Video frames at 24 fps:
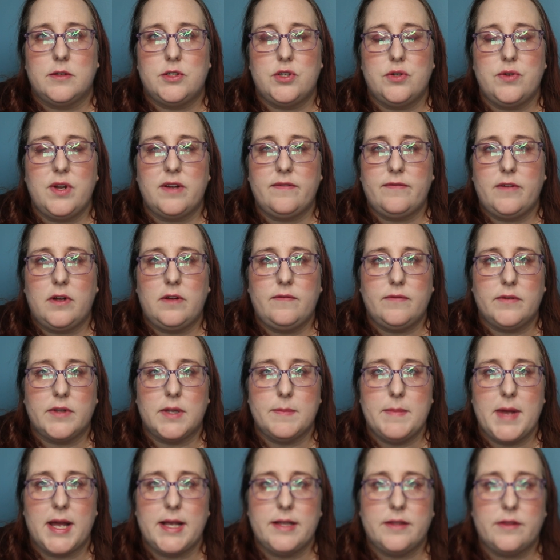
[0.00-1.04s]
Do not fall for
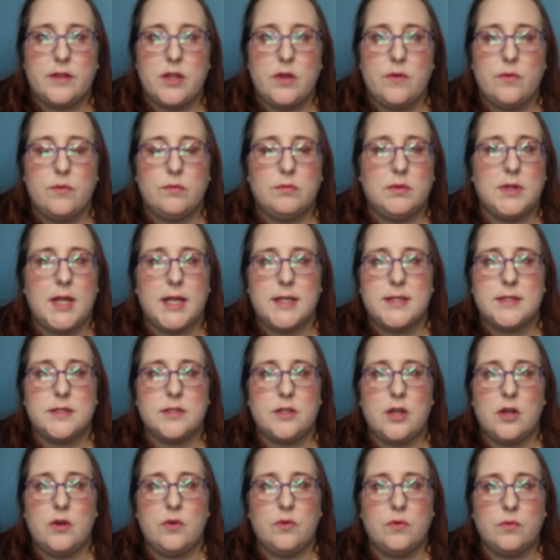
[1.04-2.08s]
the Matthew
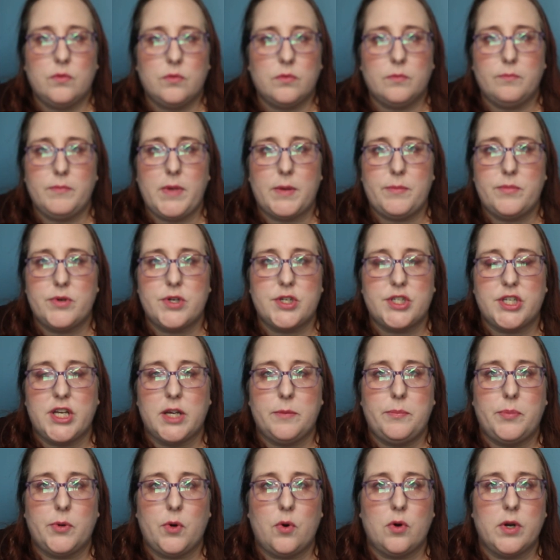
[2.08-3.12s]
Lesko
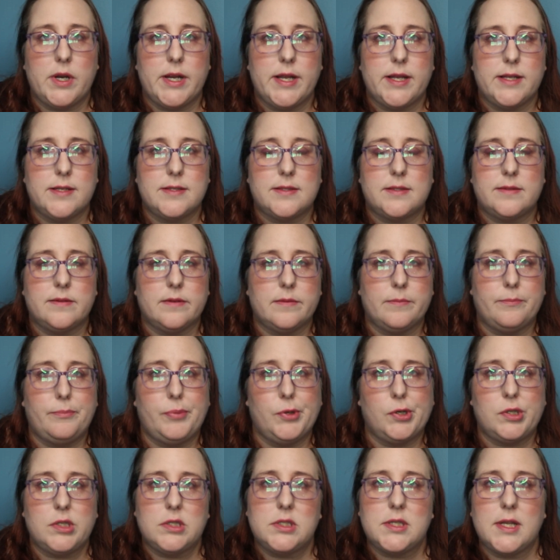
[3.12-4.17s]
membership or his
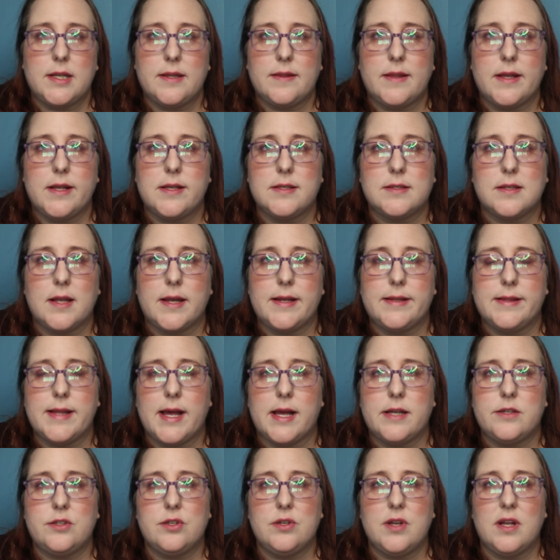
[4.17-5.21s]
books and things like
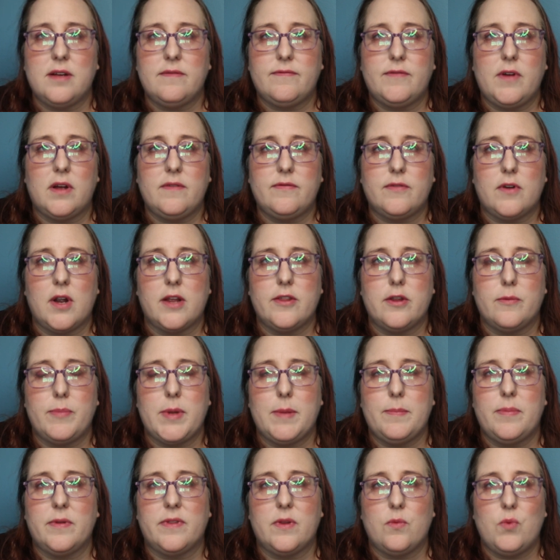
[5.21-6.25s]
that. Do not fall for other
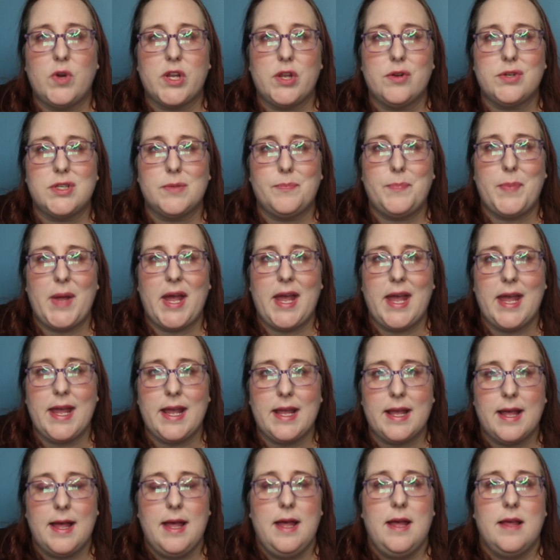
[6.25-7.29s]
people that want you to
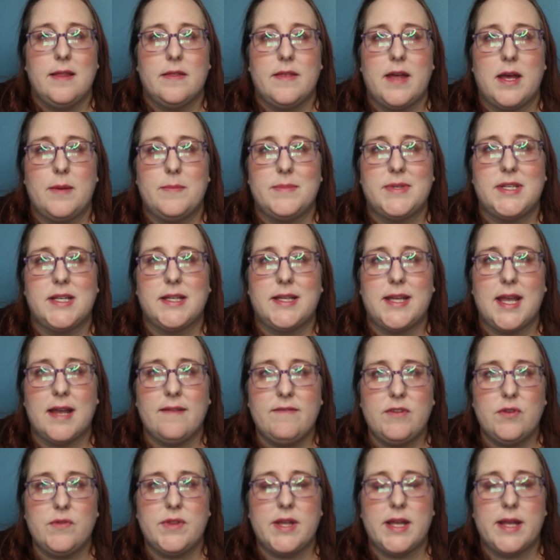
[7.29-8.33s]
pay them to
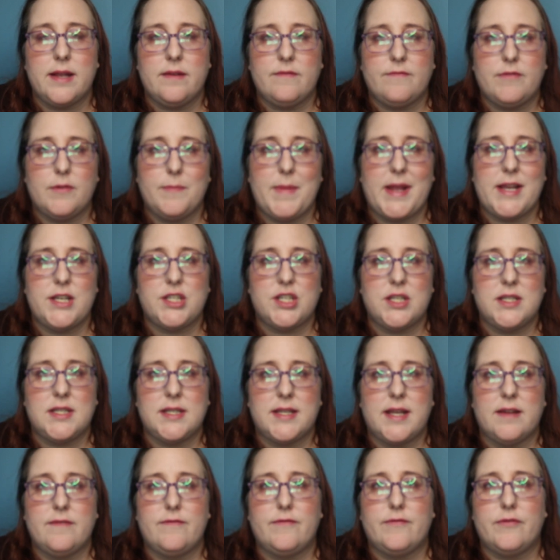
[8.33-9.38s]
give you the information
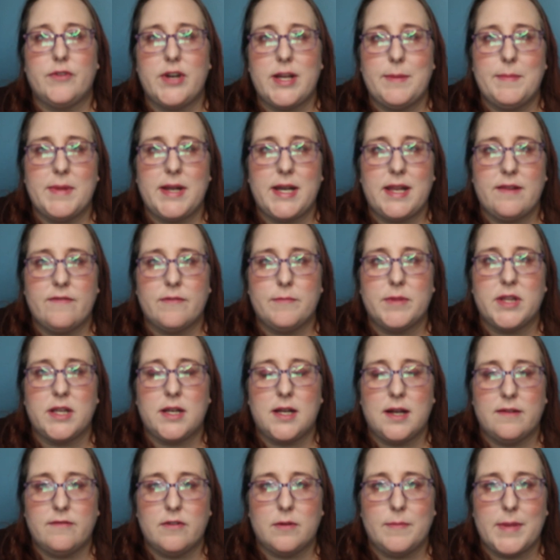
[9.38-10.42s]
to get free money from the
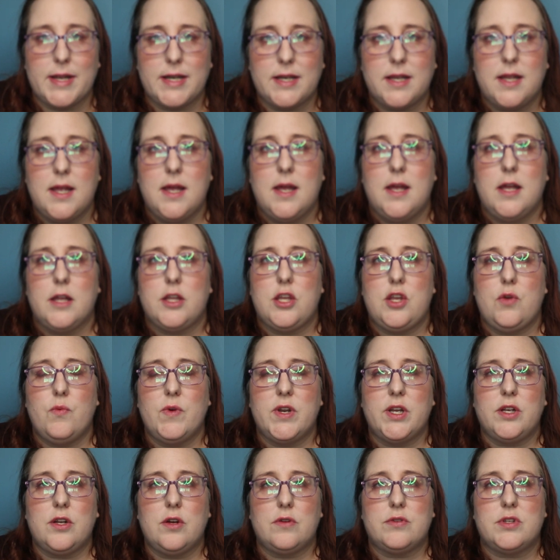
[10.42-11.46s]
government. You
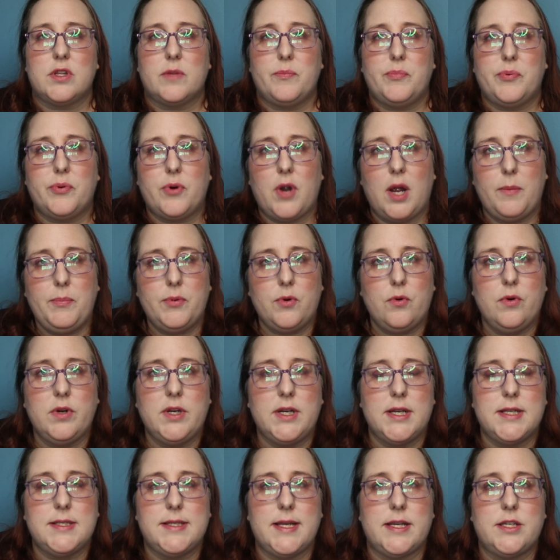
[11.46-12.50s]
want to go to the proper
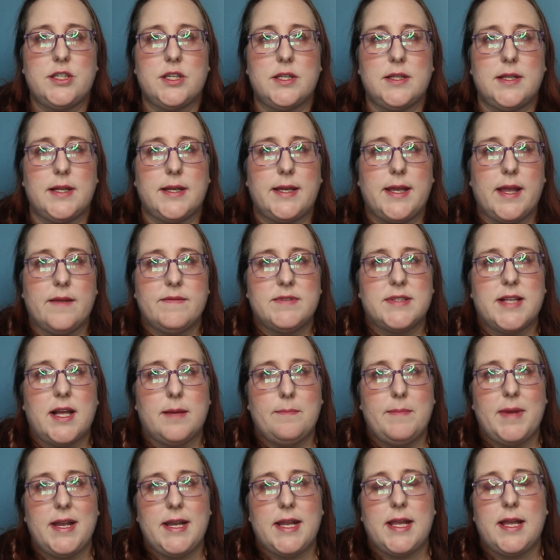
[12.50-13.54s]
organization that gives
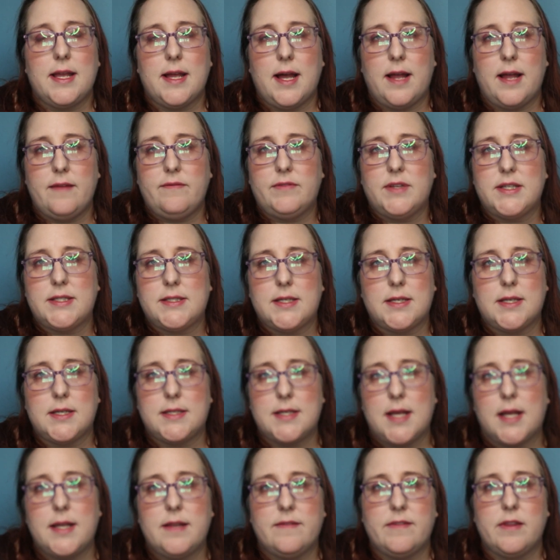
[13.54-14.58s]
that money. I've listed a
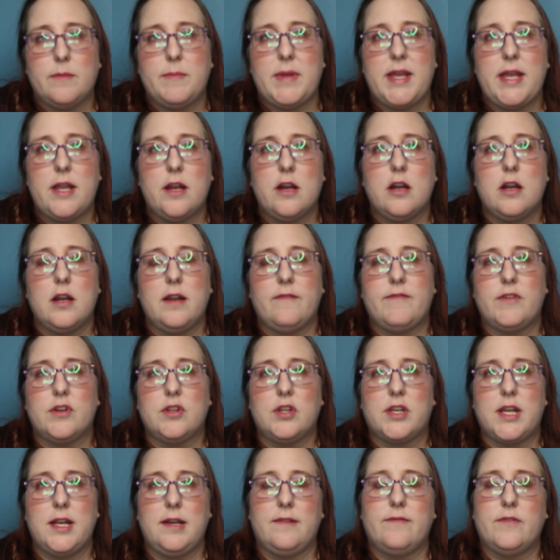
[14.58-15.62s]
ton of them here. If you're
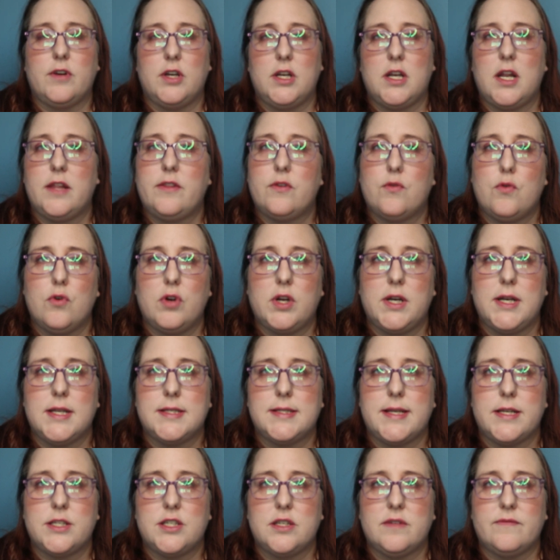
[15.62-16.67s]
looking for another
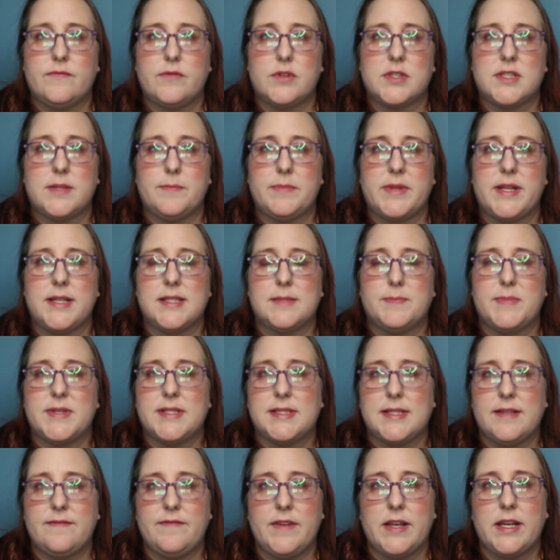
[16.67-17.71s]
organization for something
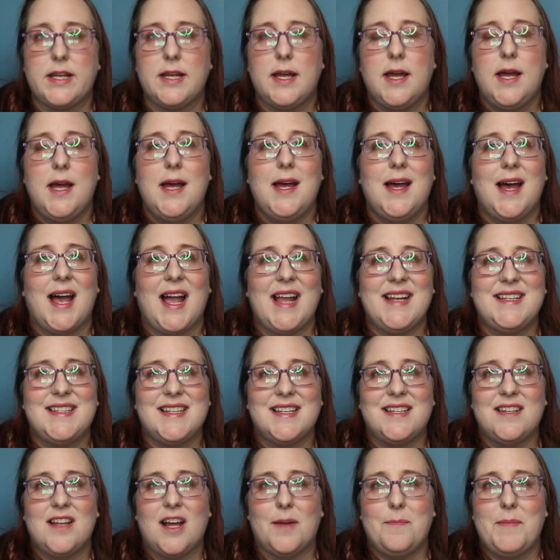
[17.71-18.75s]
specific I
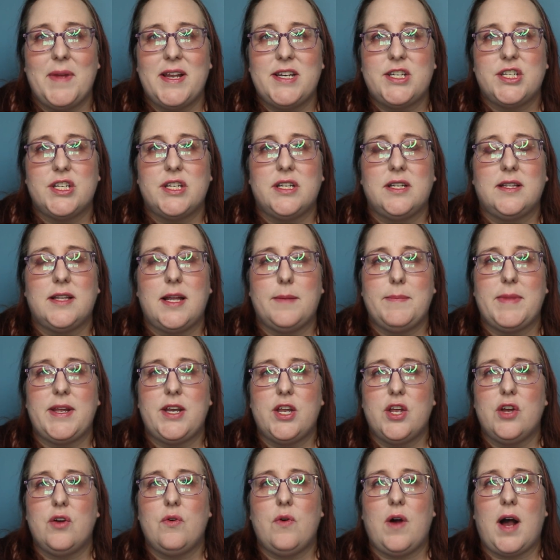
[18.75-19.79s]
did not mention, let me
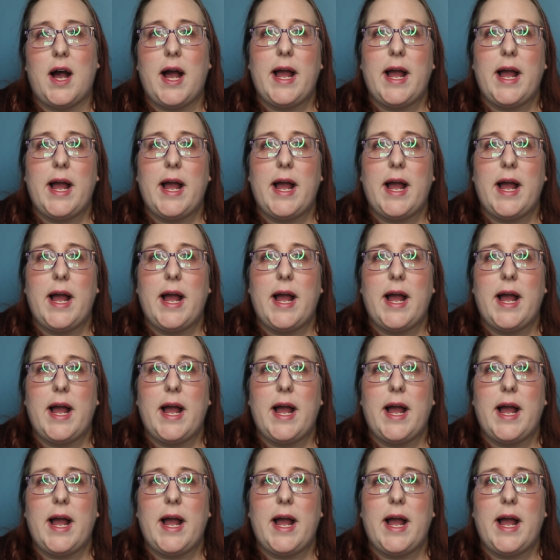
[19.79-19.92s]
know.